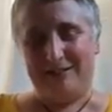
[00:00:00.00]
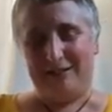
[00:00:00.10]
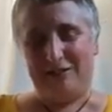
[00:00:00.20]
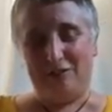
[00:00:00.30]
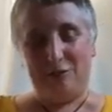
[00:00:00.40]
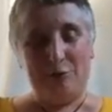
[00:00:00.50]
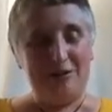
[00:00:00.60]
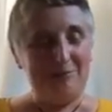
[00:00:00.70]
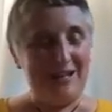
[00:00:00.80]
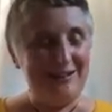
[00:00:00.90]
It is
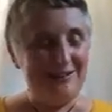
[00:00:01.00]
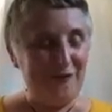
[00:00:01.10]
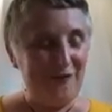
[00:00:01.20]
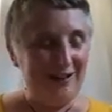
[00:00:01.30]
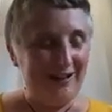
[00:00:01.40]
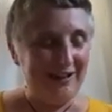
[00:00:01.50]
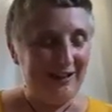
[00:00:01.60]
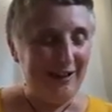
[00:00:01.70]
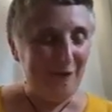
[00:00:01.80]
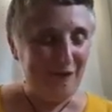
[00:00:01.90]
always made to feel
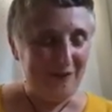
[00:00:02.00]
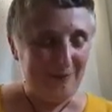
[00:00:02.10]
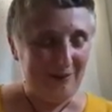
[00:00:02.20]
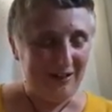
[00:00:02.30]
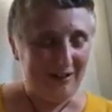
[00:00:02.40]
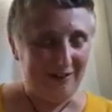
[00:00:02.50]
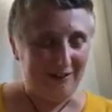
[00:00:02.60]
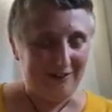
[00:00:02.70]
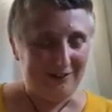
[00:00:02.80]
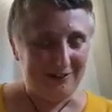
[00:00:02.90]
uncomfortable a lot.